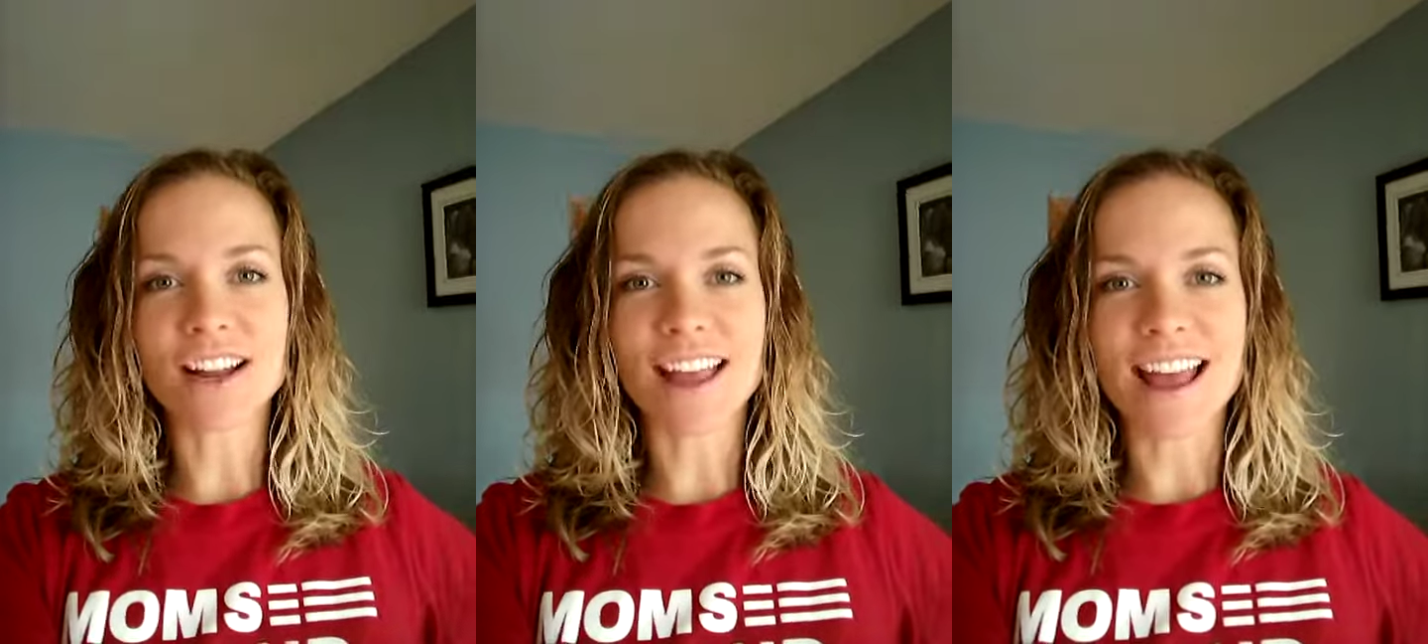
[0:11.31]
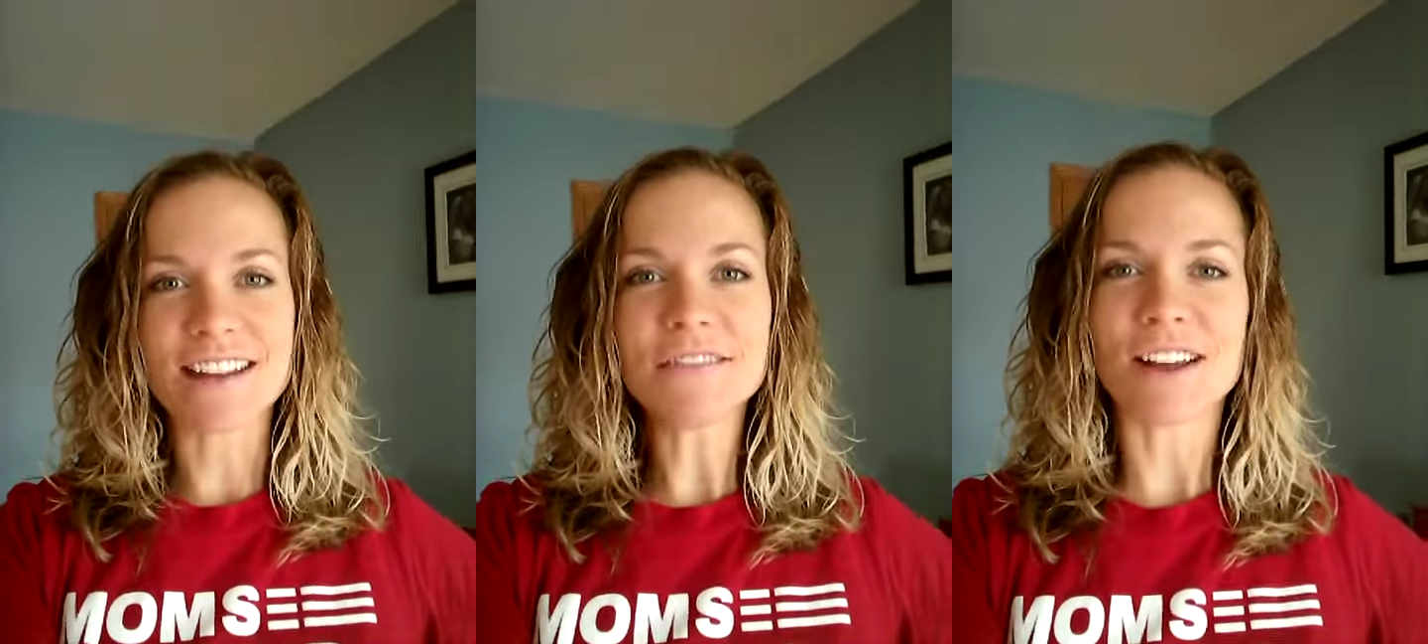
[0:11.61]

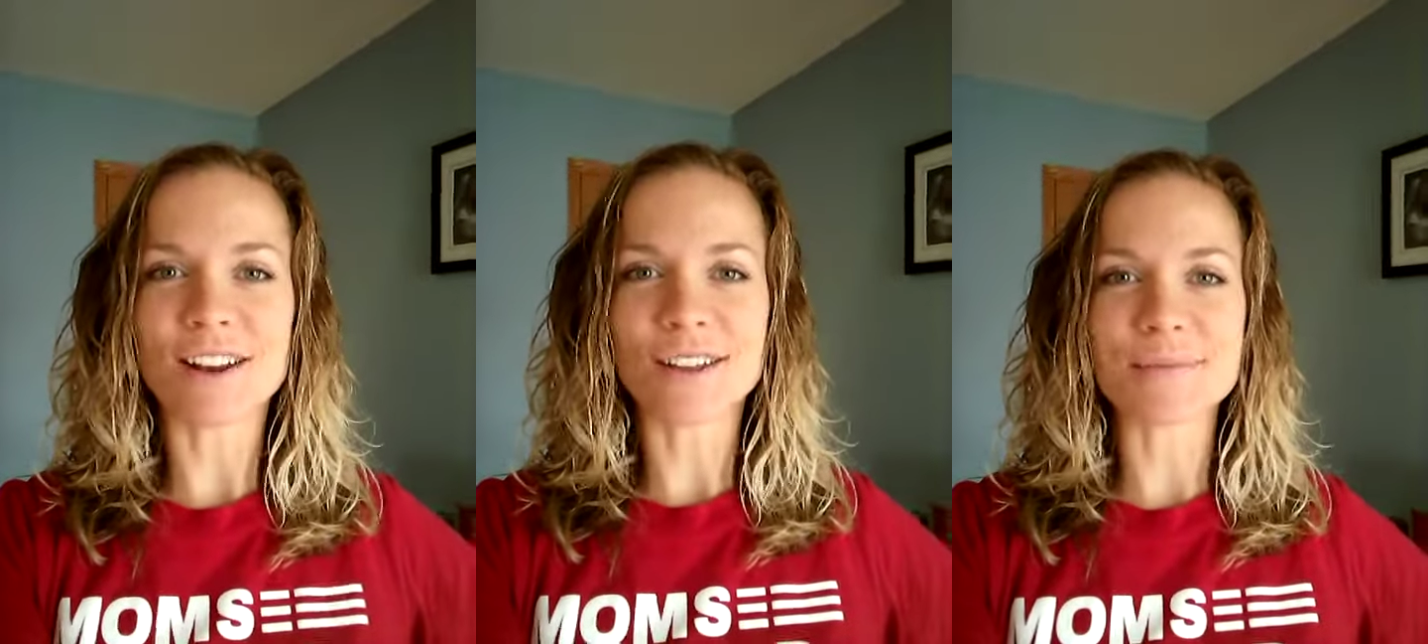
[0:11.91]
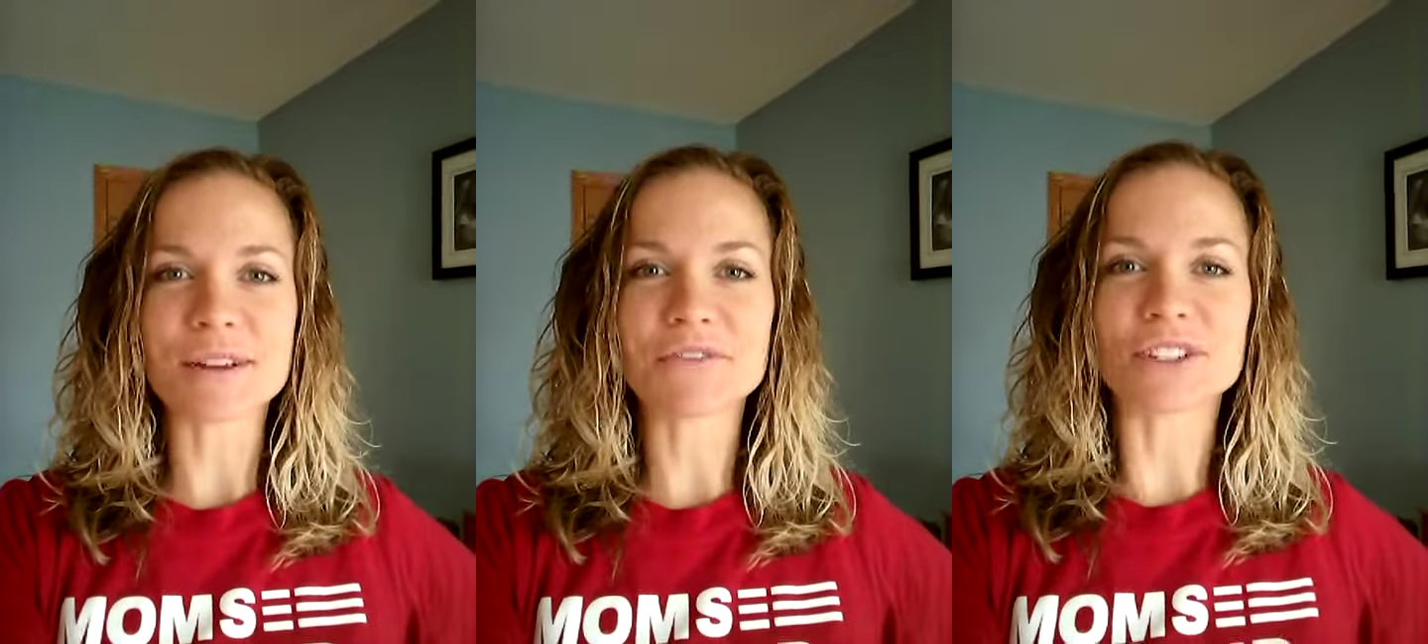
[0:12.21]
Again, another
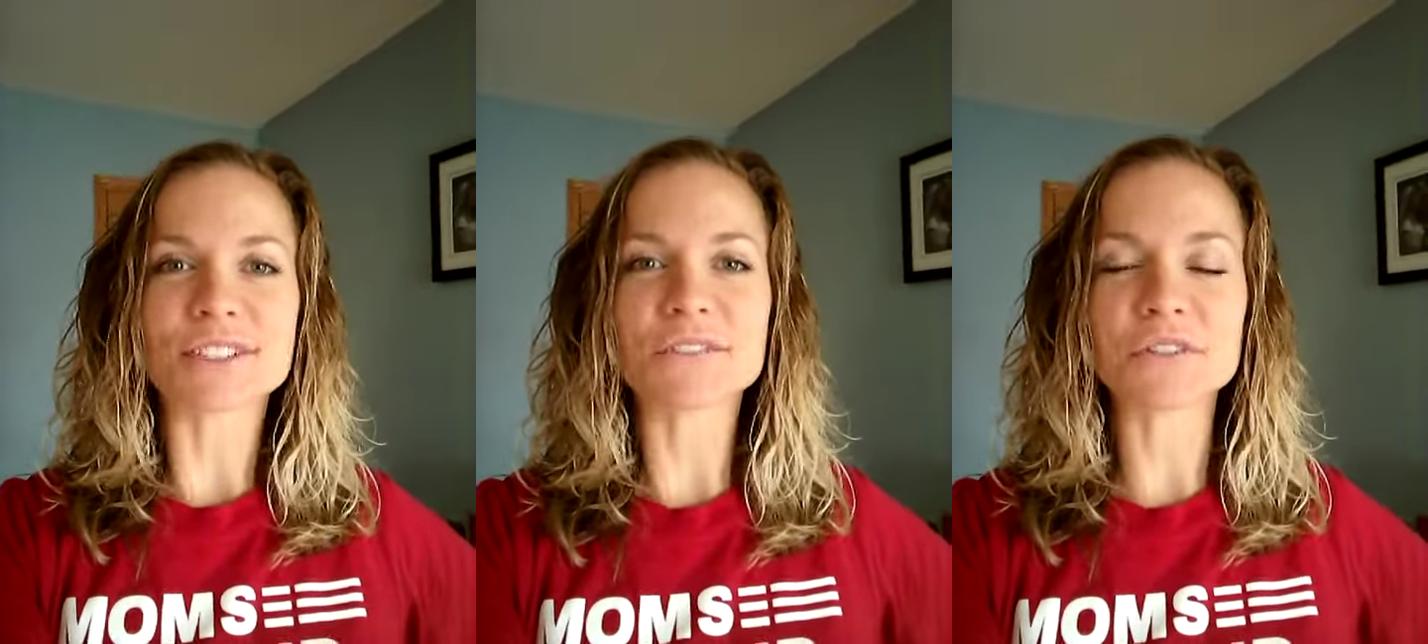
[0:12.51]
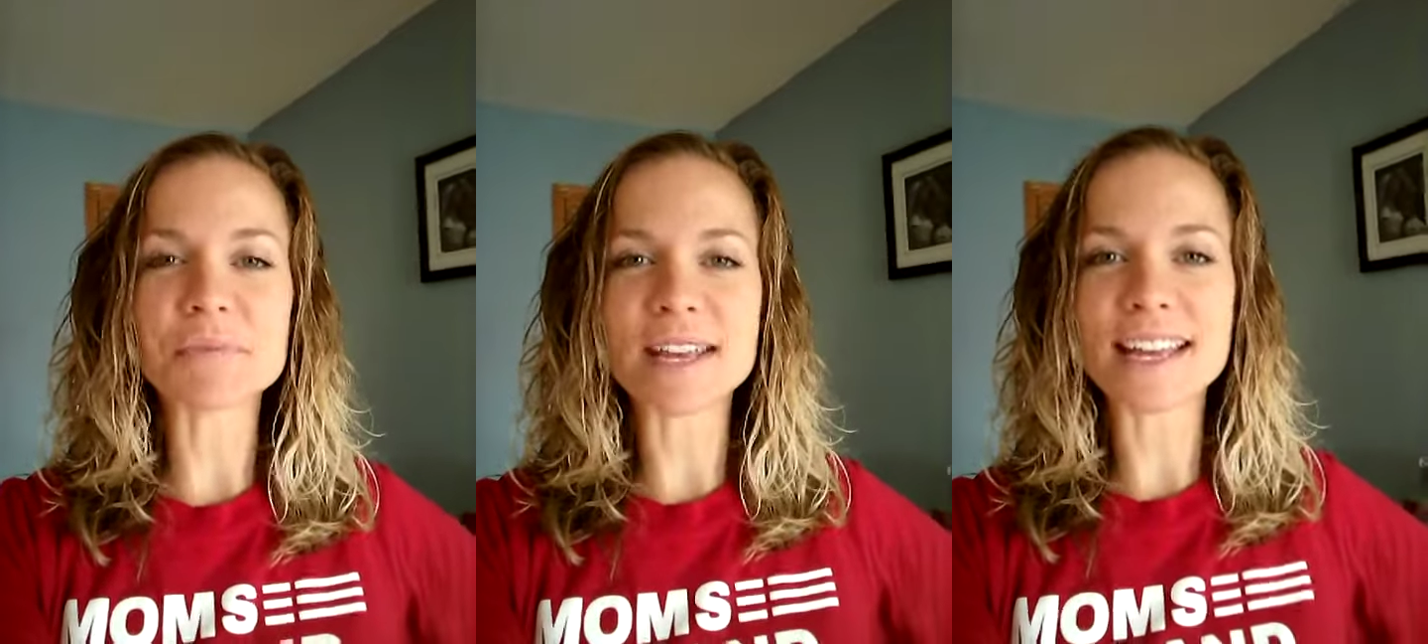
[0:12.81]
big first for
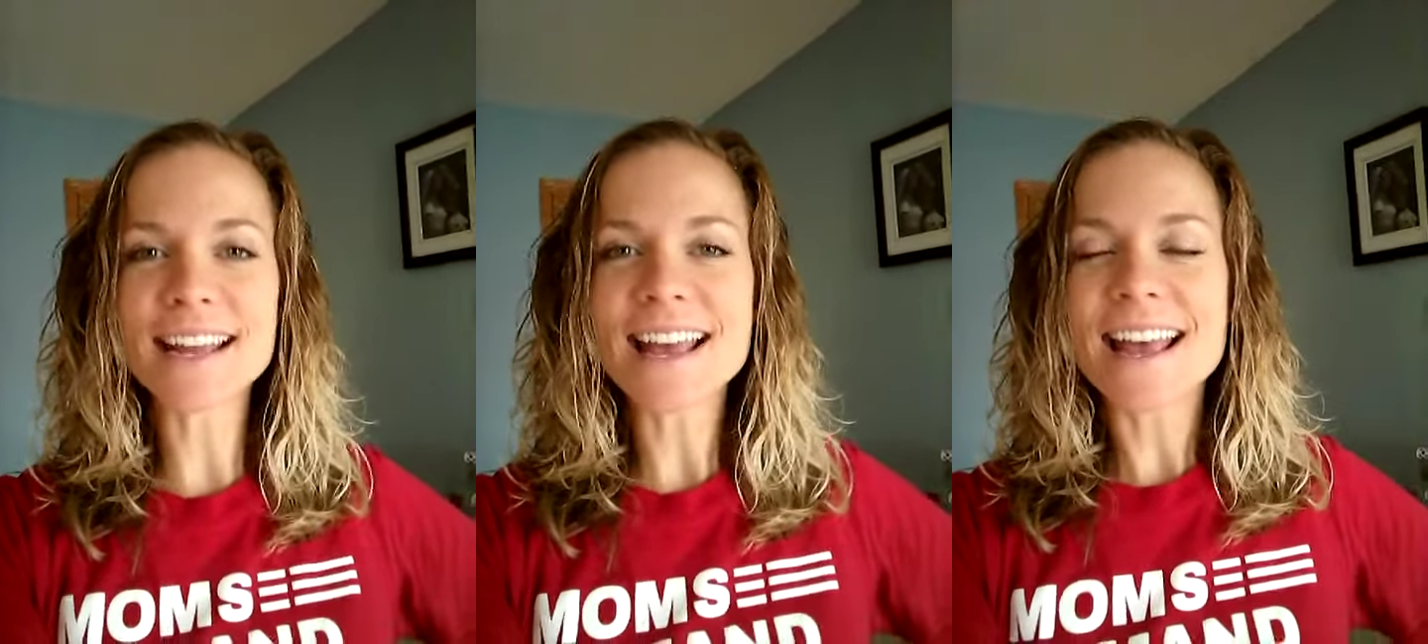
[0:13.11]
me.